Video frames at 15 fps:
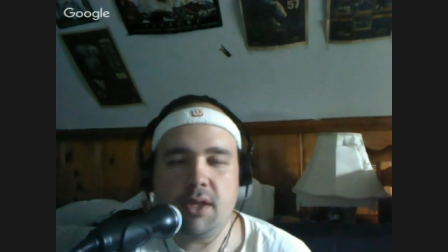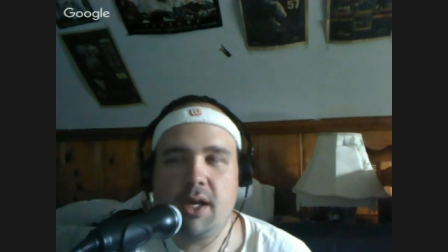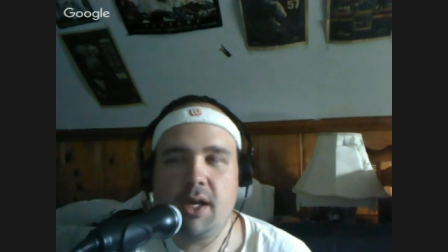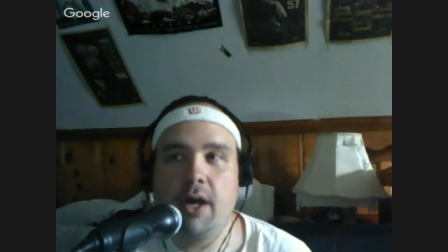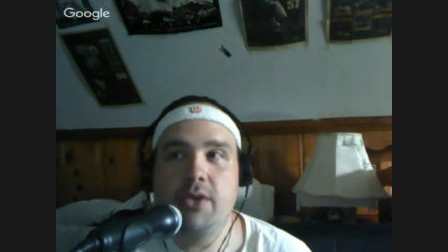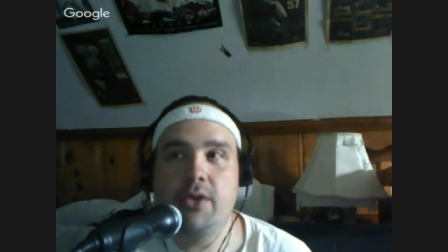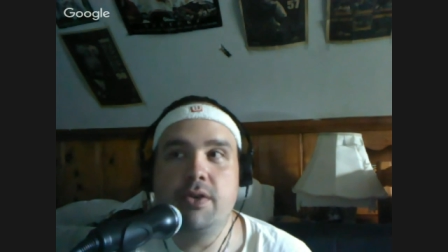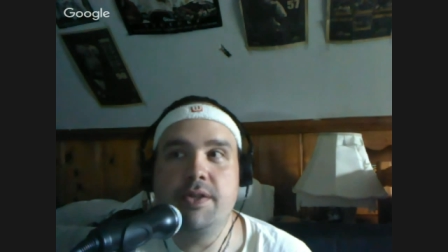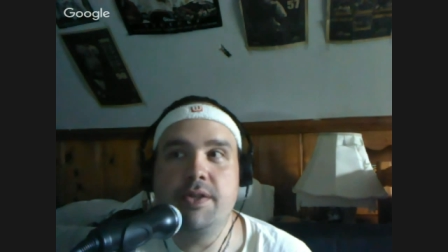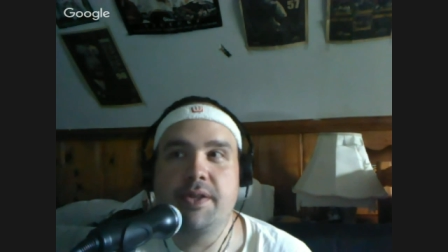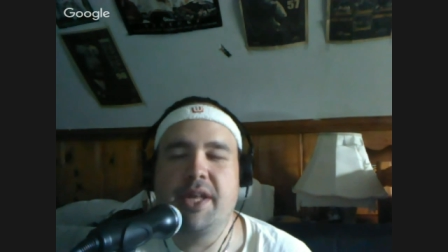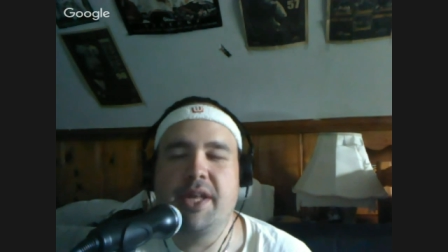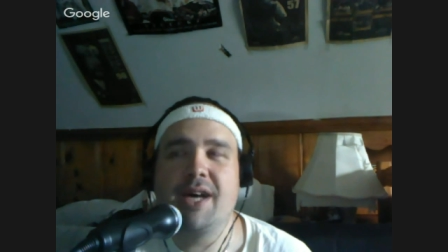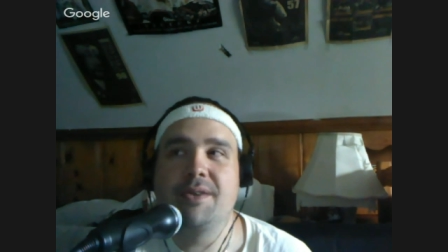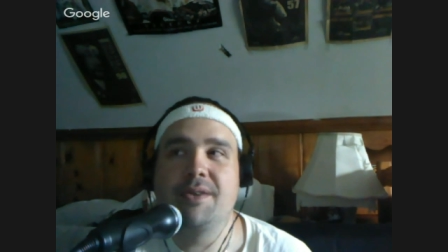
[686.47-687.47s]
hundreds of
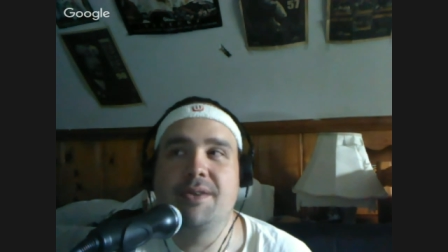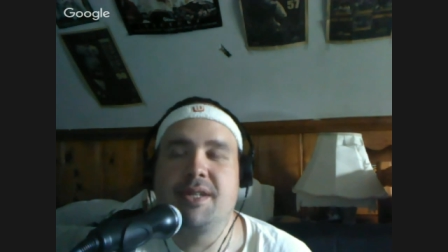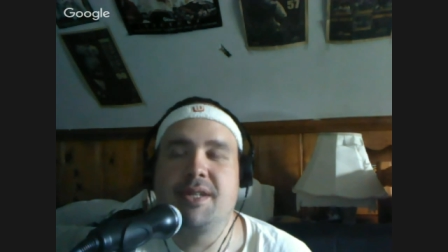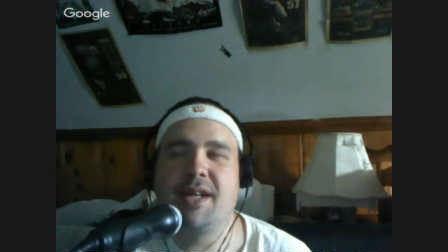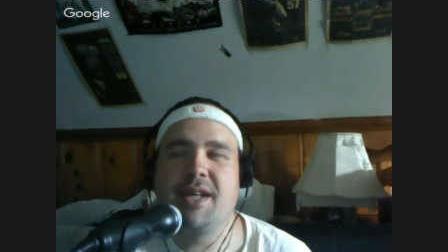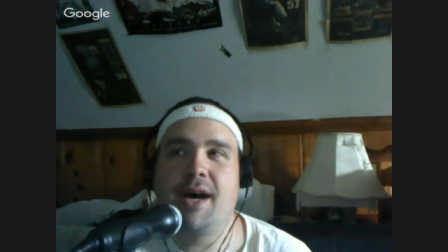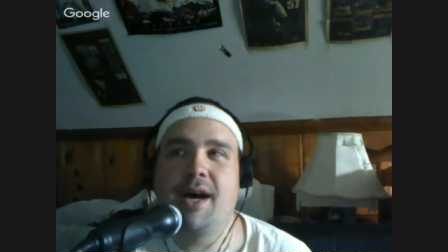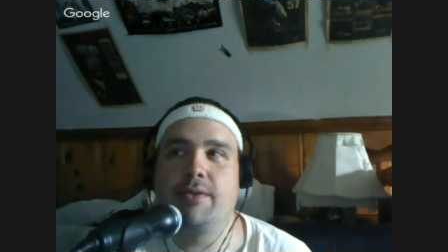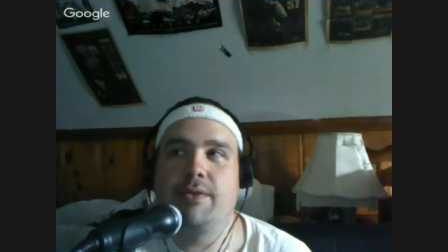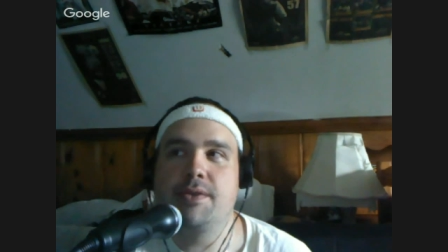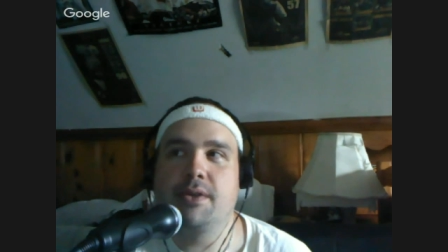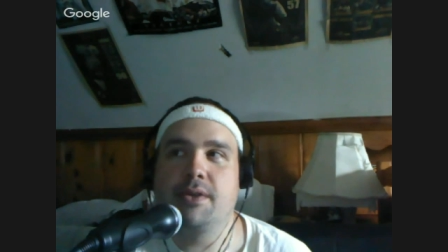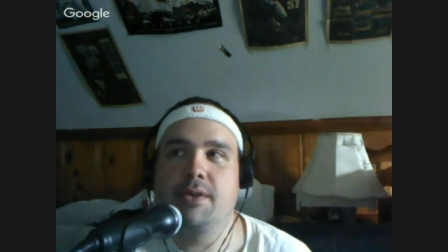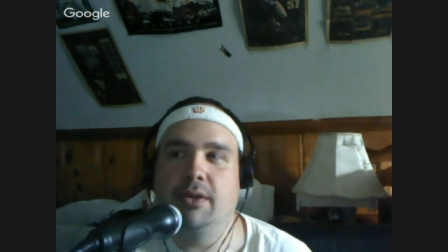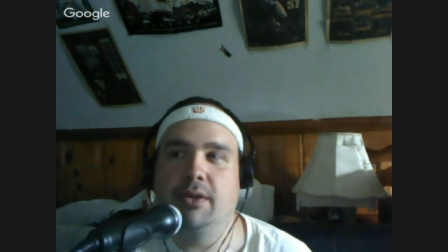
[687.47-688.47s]
thousands of dollars,
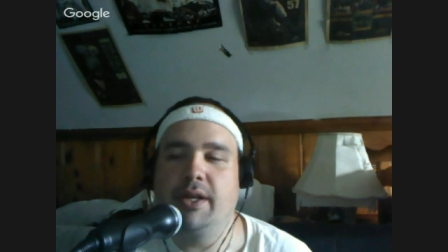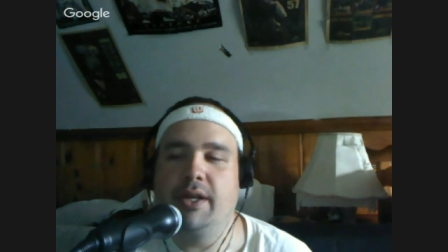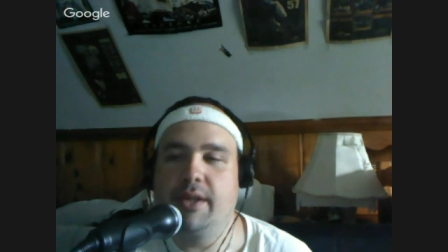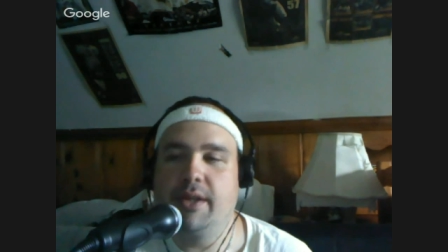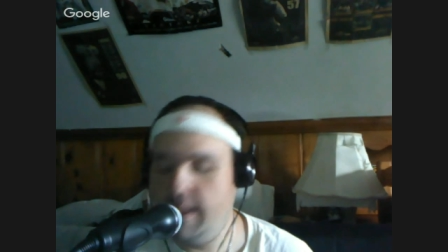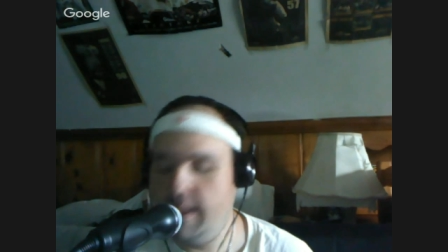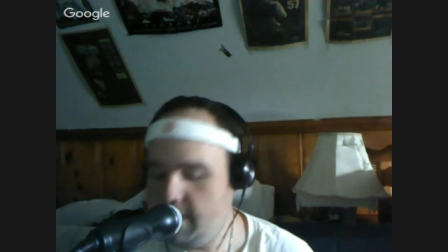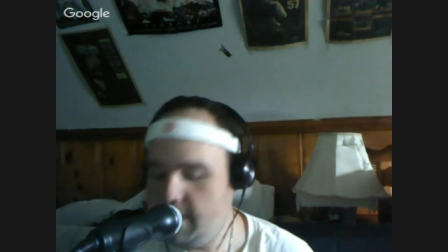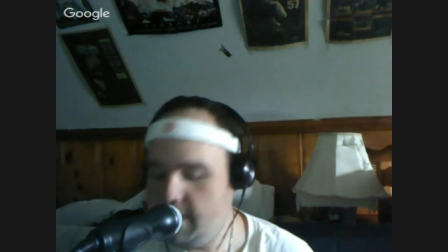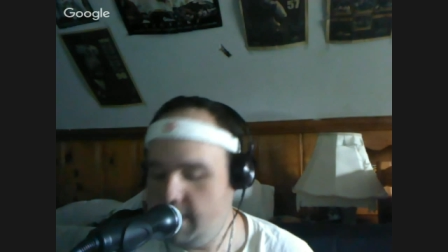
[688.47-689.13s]
something like that.